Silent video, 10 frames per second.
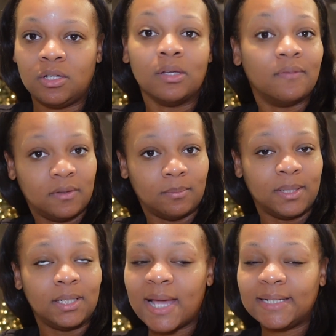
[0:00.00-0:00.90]
You feel me?
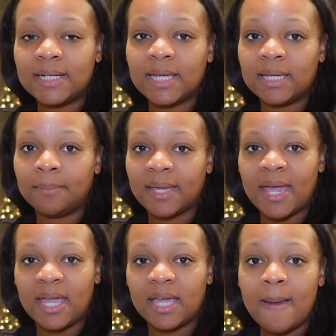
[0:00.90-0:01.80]
I need to get him a
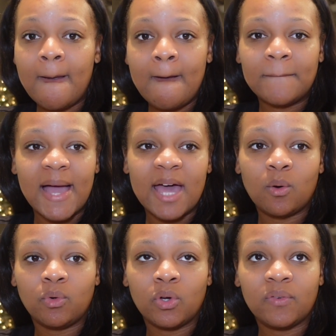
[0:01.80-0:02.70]
cake, but I
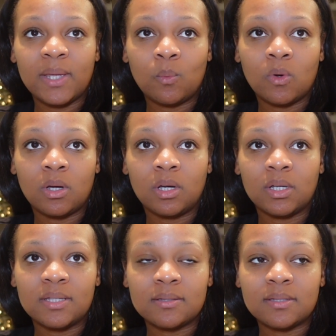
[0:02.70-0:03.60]
don't know if he
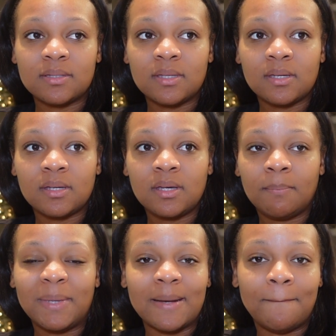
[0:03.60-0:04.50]
wants me to